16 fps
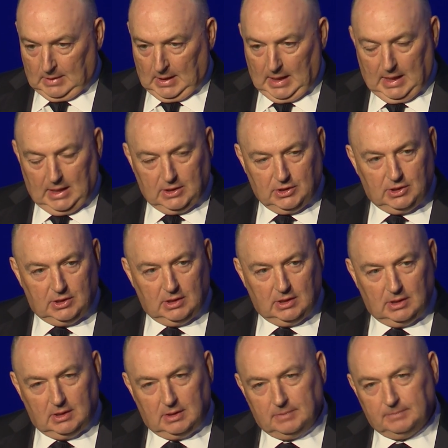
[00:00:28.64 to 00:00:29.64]
And
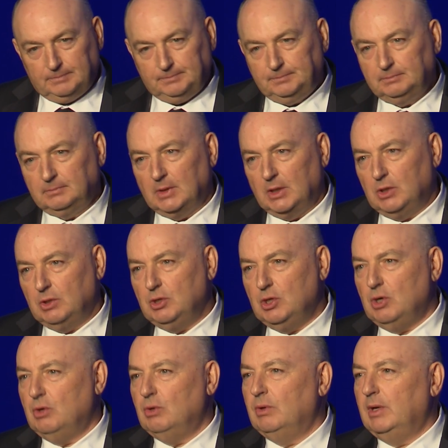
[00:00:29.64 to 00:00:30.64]
you
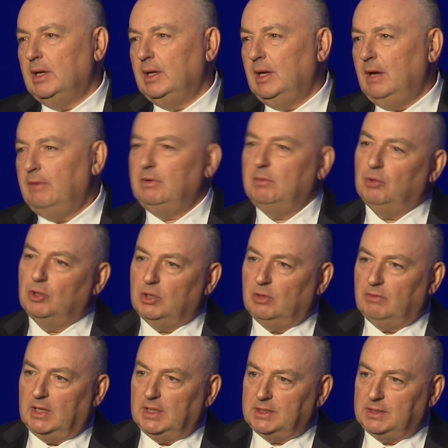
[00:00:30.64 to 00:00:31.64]
know, everybody of
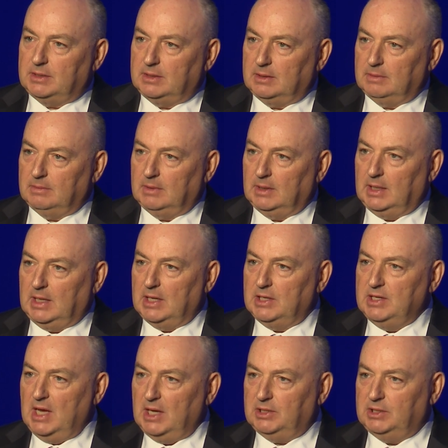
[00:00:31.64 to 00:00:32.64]
us
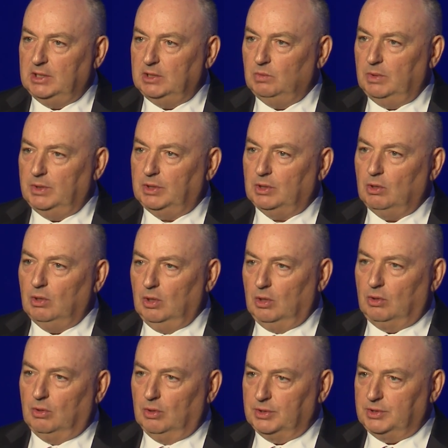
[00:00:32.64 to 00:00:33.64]
connected with
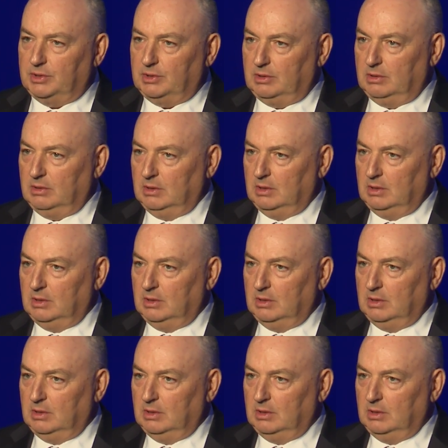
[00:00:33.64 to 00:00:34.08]
Holocaust